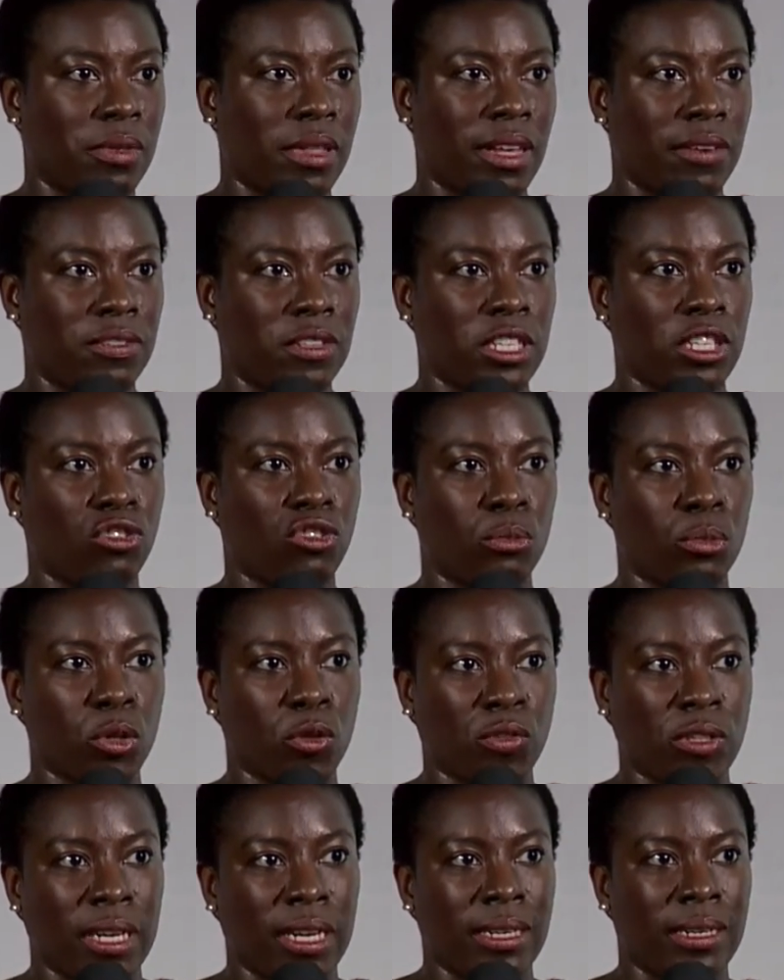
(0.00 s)
They have since
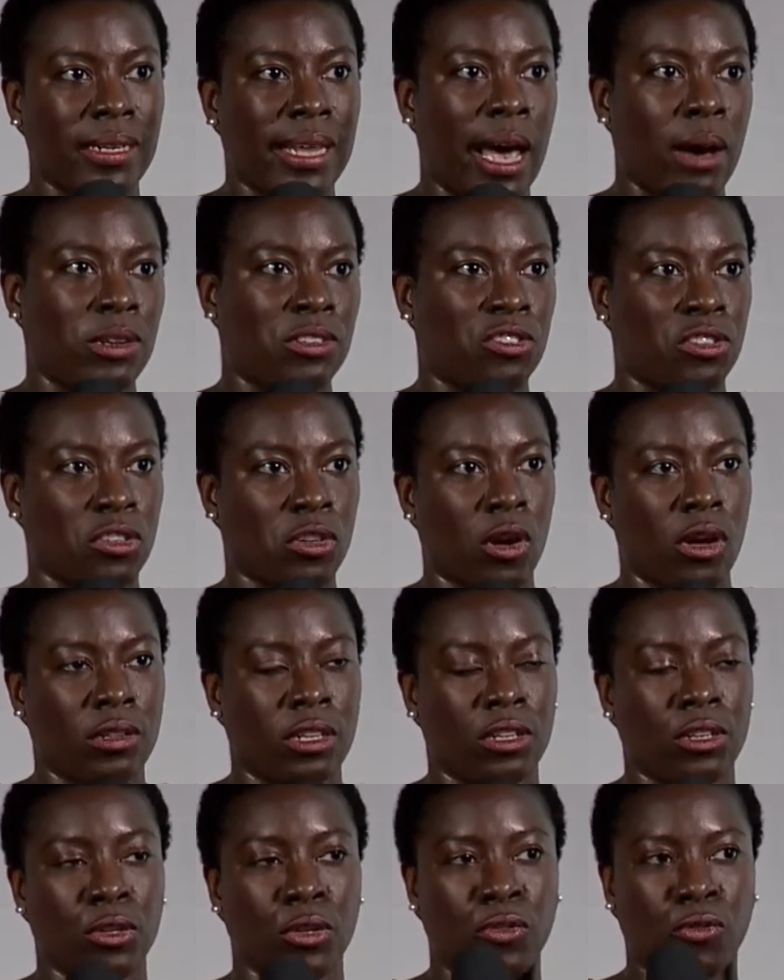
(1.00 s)
removed it, and now it's just called
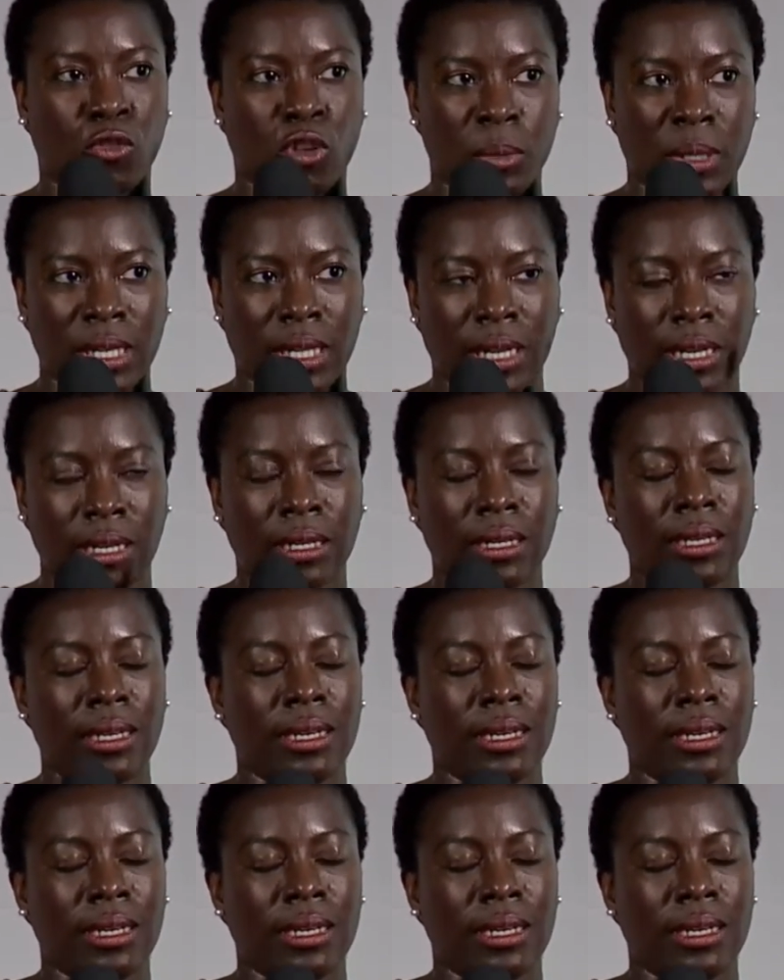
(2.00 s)
a new formula.